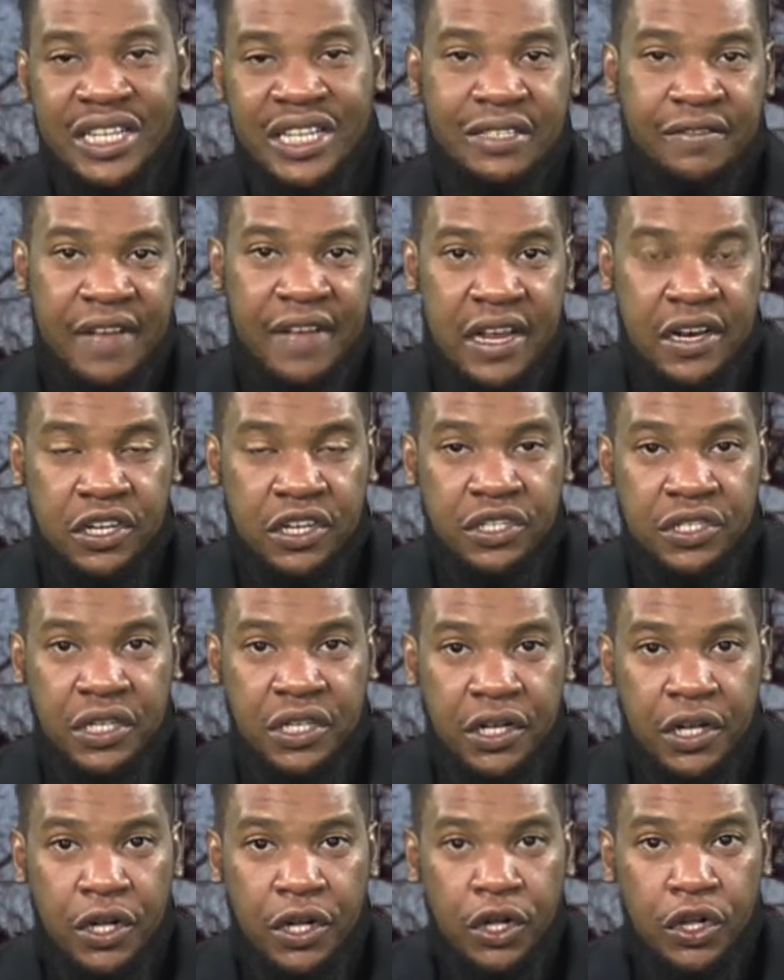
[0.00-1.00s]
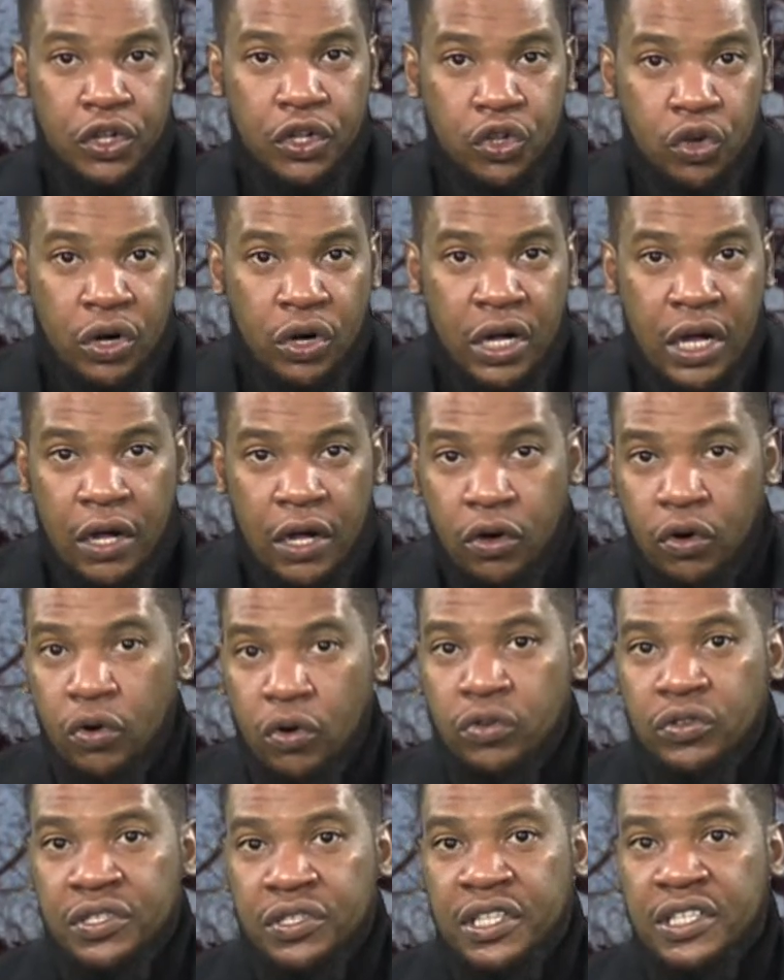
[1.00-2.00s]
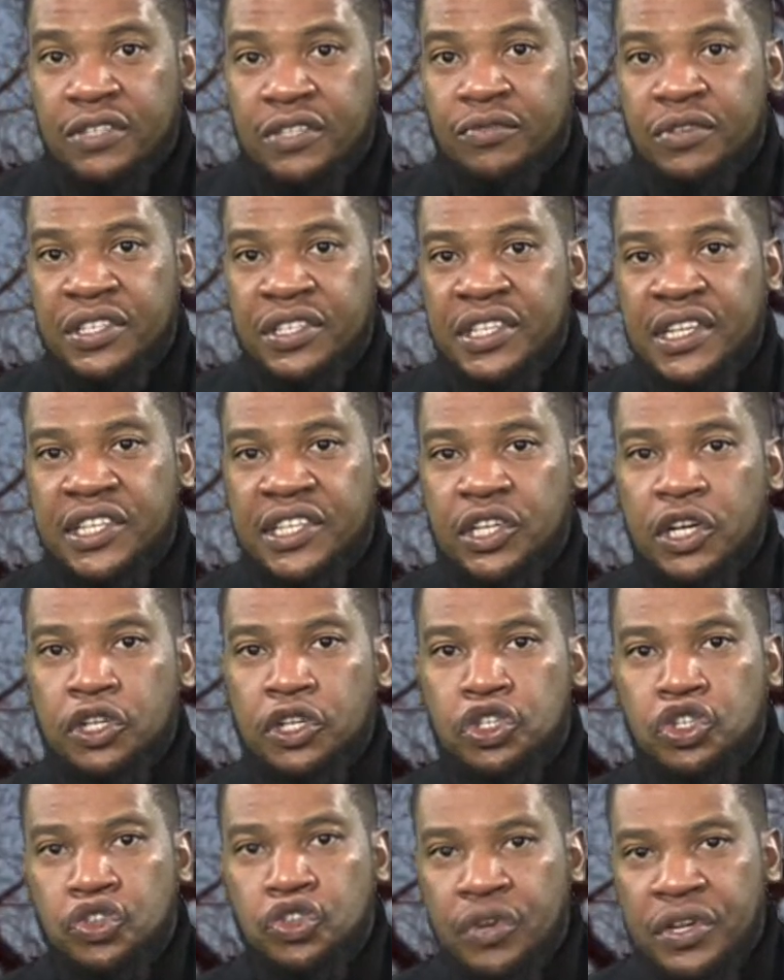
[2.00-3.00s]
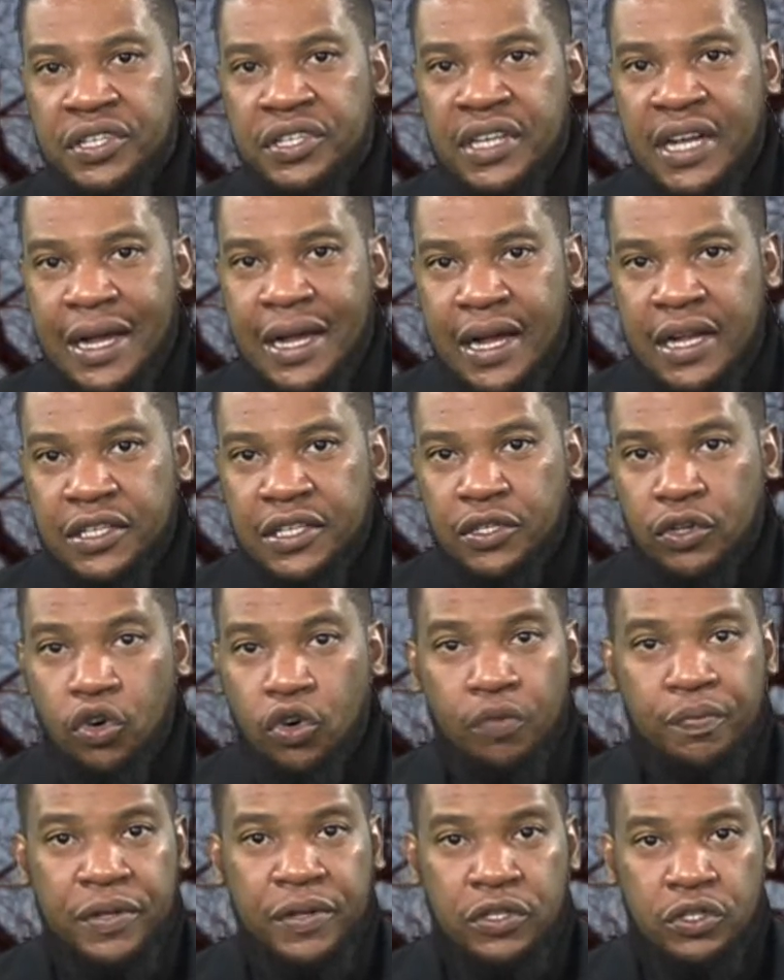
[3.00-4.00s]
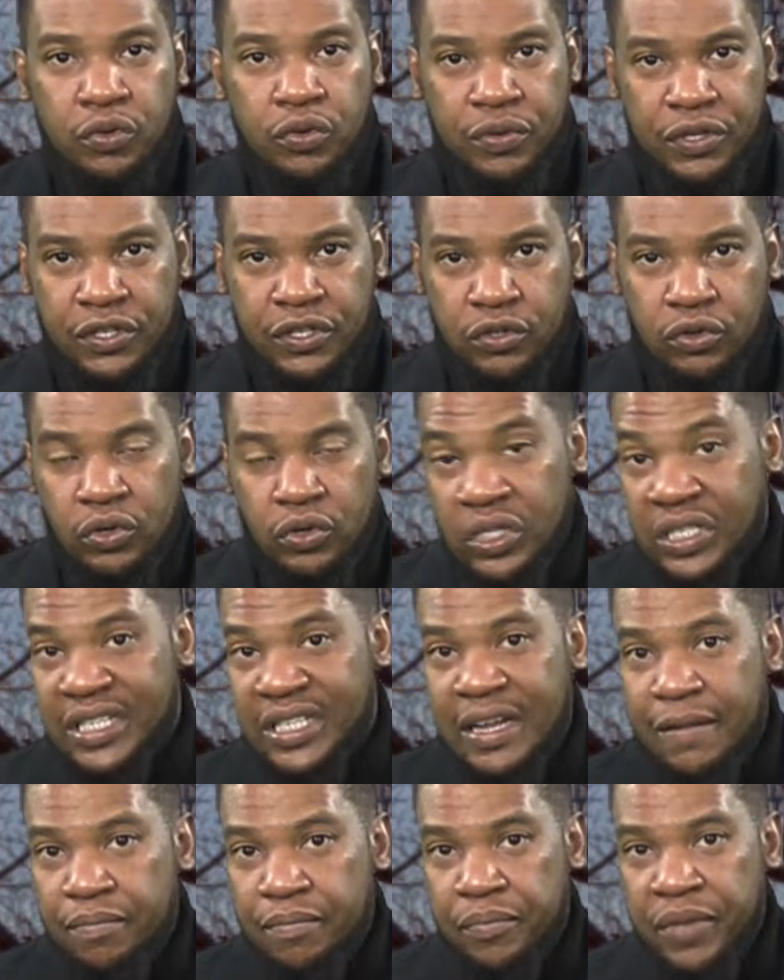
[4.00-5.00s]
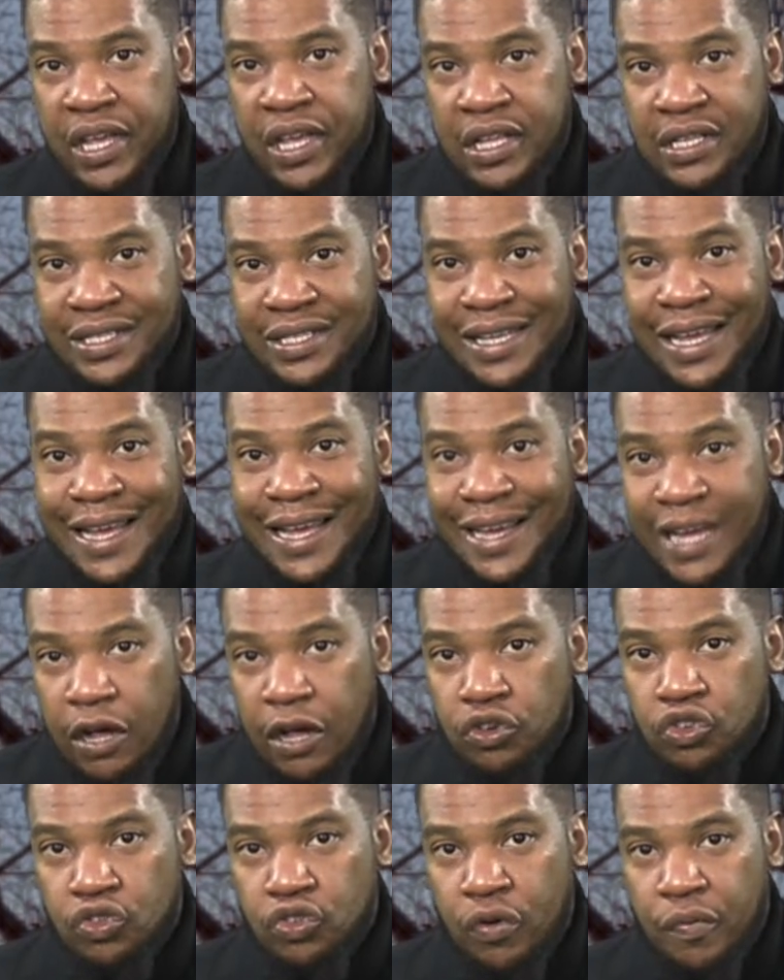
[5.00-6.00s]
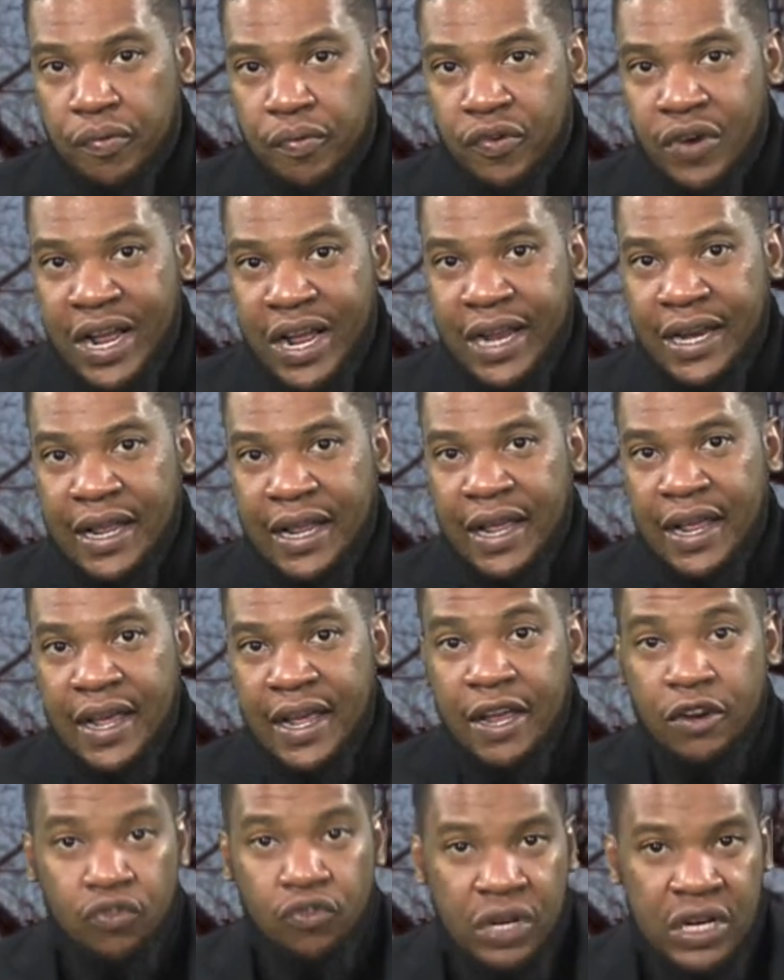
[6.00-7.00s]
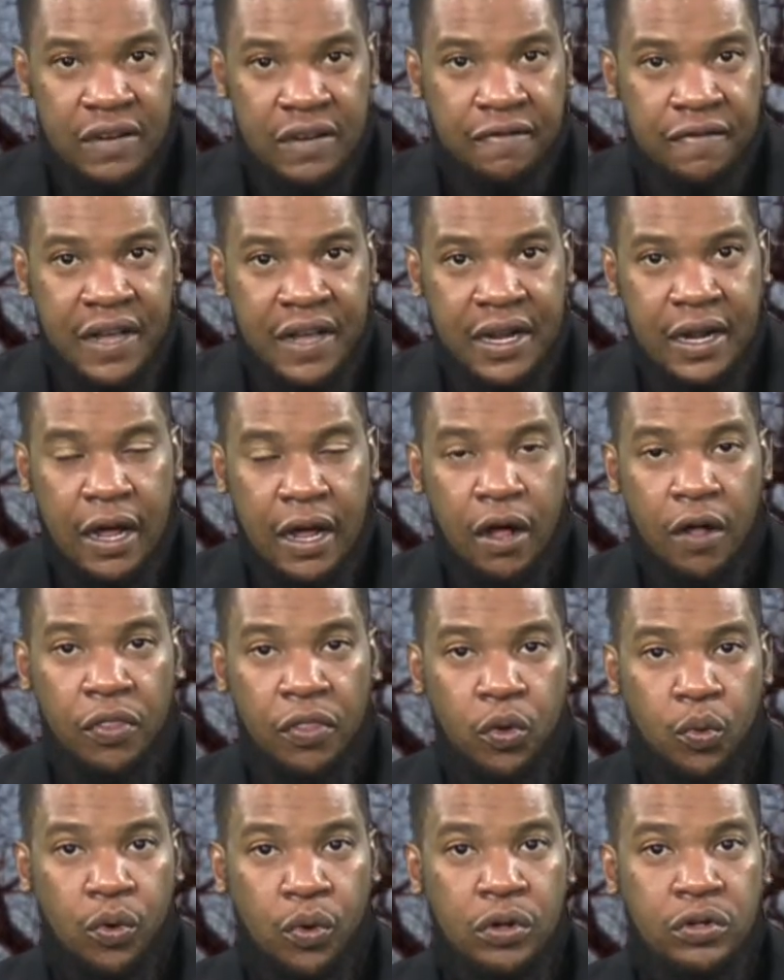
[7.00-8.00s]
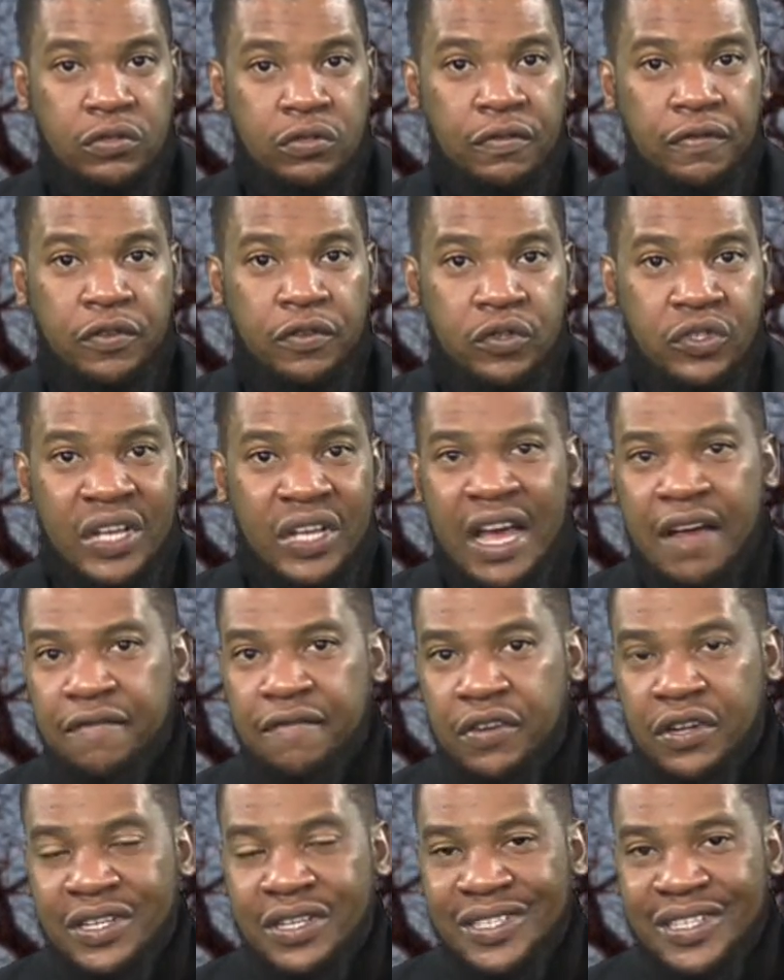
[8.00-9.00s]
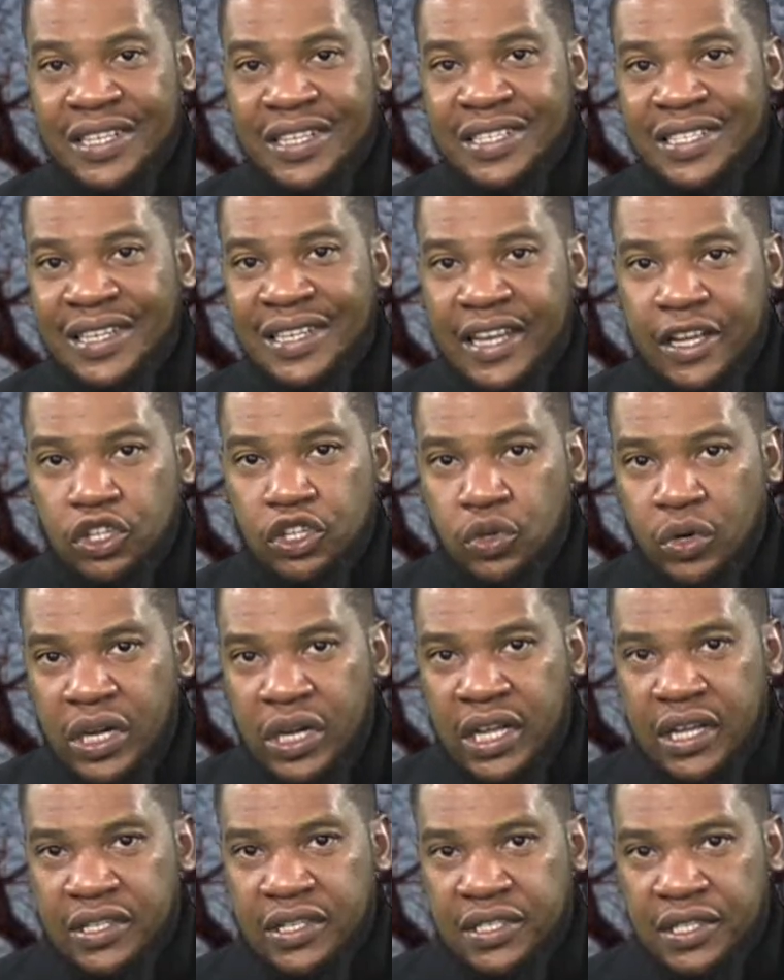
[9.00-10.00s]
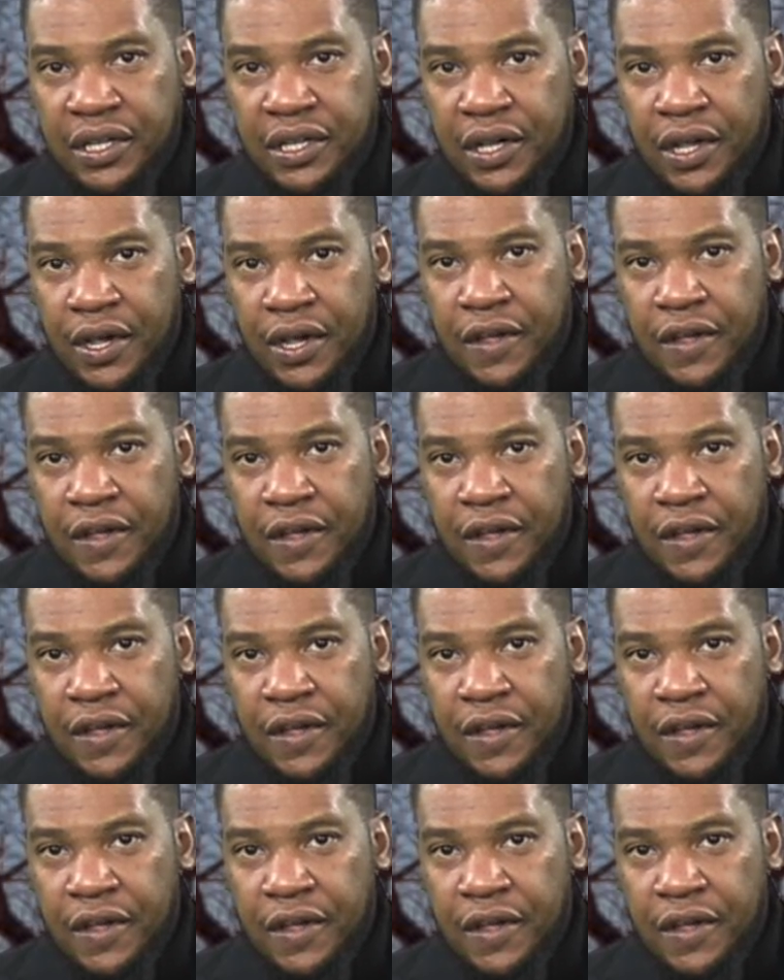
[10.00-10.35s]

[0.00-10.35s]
vanished. Yonga calls this research a treasure hunt, hoping to restore Zambians' cultural pride and redefine how the world views Africa's intellectual legacy.